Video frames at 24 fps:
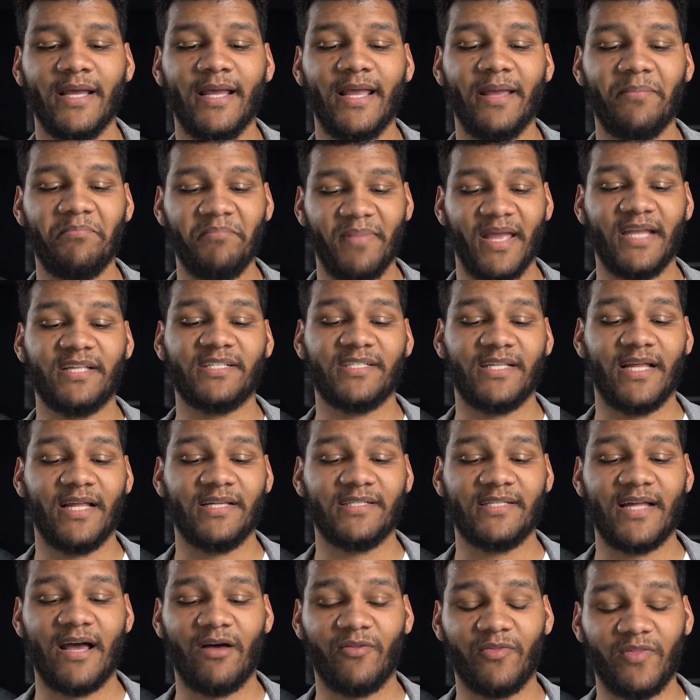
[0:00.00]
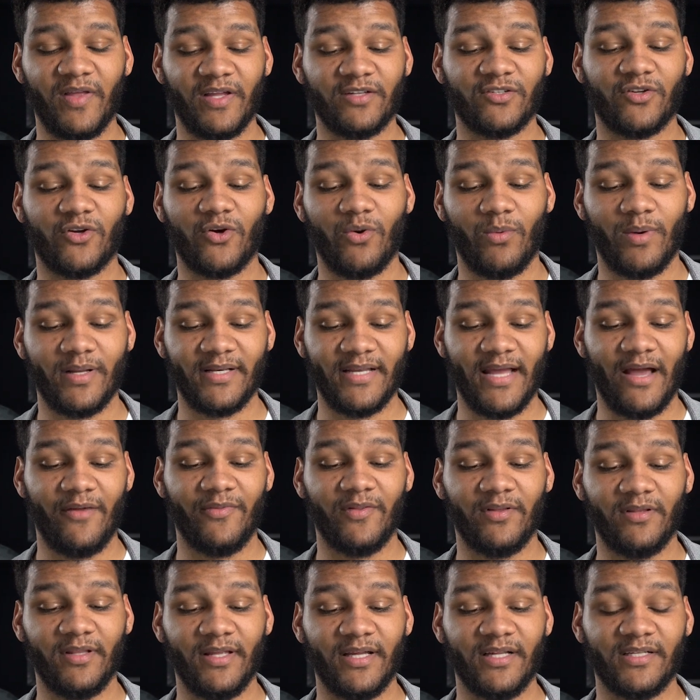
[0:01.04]
It makes sense how things are going down
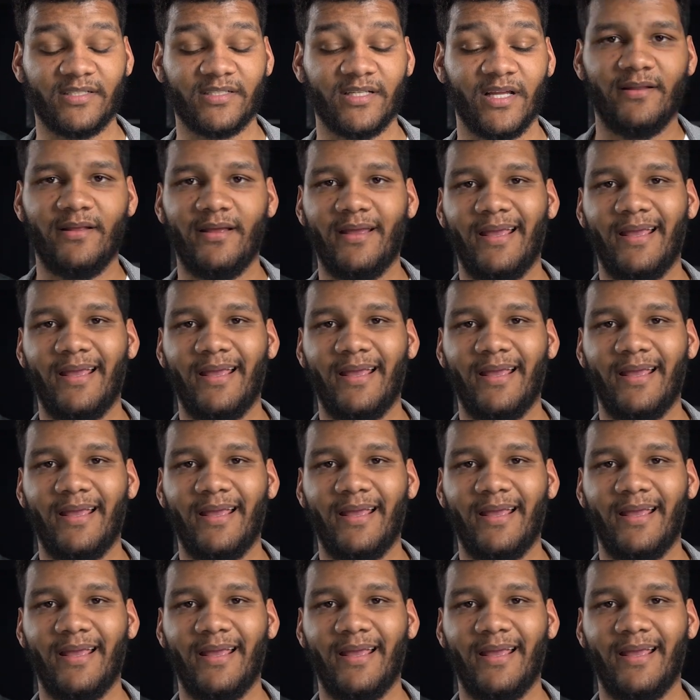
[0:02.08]
the list.